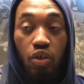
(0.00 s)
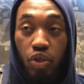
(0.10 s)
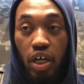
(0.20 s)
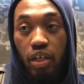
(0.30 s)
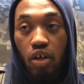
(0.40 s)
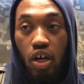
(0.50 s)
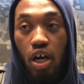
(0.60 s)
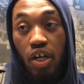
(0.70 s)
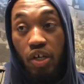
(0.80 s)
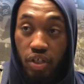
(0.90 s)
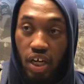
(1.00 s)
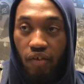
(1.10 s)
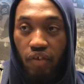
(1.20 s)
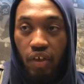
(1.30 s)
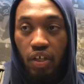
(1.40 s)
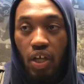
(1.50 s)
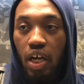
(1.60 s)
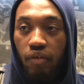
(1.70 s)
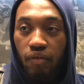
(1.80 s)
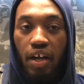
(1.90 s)
try to underset everything. You
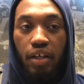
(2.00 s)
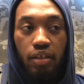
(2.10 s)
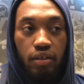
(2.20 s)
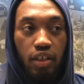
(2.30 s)
got to find a